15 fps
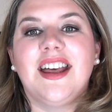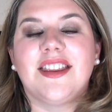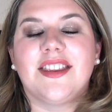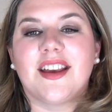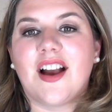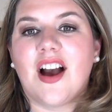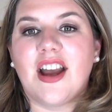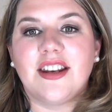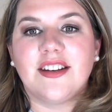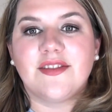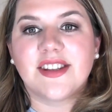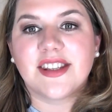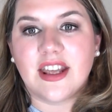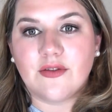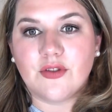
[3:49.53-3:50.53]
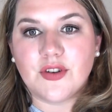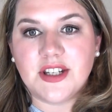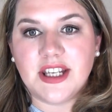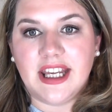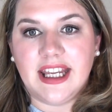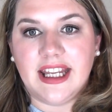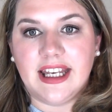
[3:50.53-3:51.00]
the kind of skin
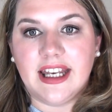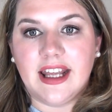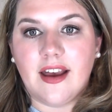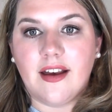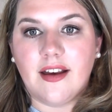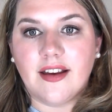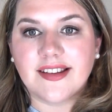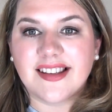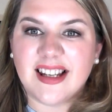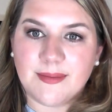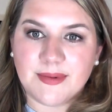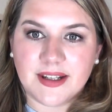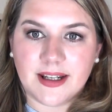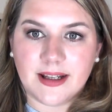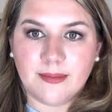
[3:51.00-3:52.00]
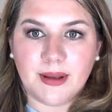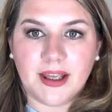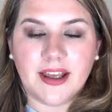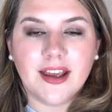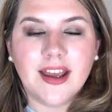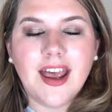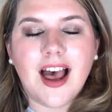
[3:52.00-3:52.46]
routine slips a little bit.
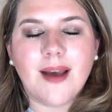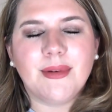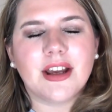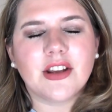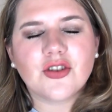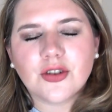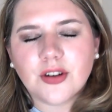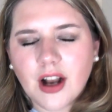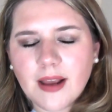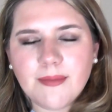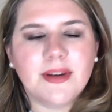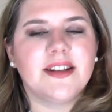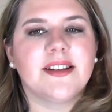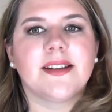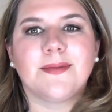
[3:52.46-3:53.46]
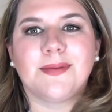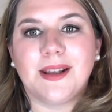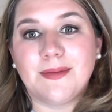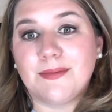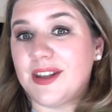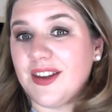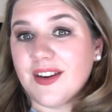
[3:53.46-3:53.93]
I mean, I try and be
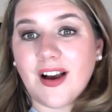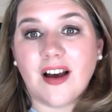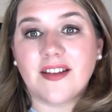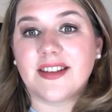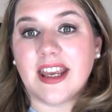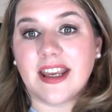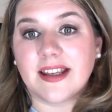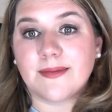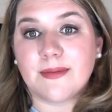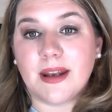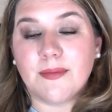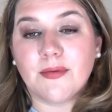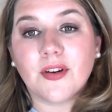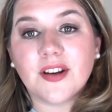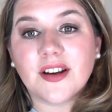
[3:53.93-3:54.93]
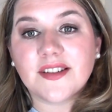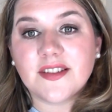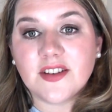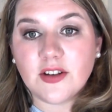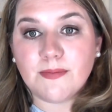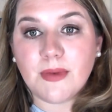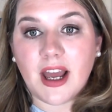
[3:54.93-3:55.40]
disciplined, but you can't take as many products
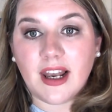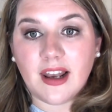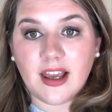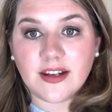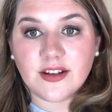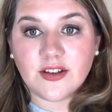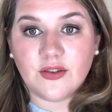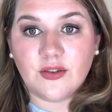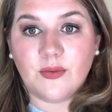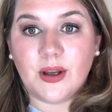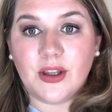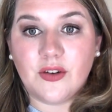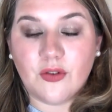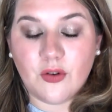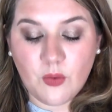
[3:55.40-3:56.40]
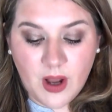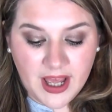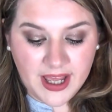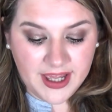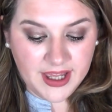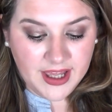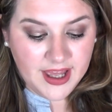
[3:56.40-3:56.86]
as you might like to when you're
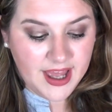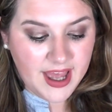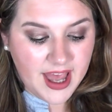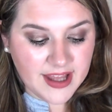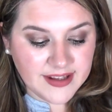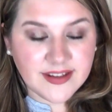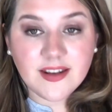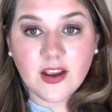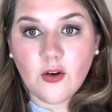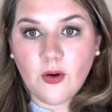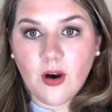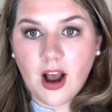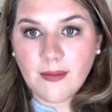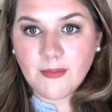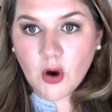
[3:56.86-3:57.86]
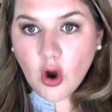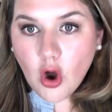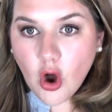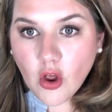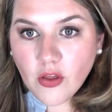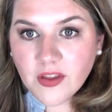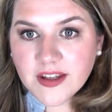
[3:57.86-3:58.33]
away. And so I'm
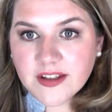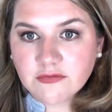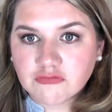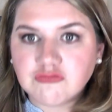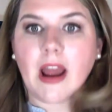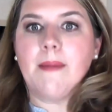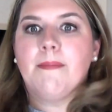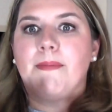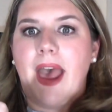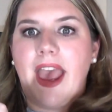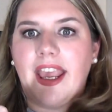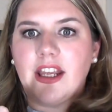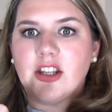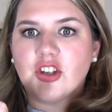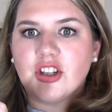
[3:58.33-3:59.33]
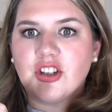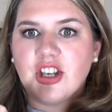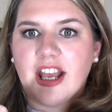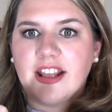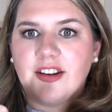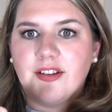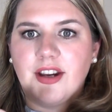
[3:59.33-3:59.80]
on this rampage in
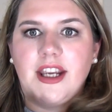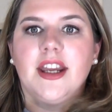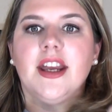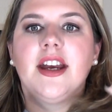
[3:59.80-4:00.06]
January